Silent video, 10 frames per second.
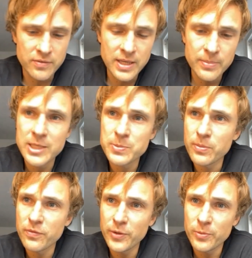of it, it makes
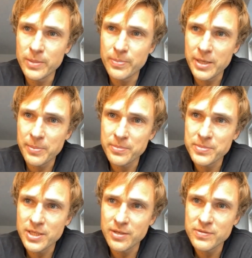people feel really bad about
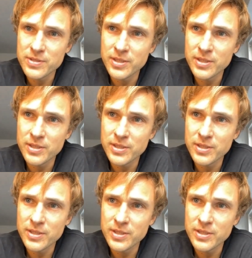themselves,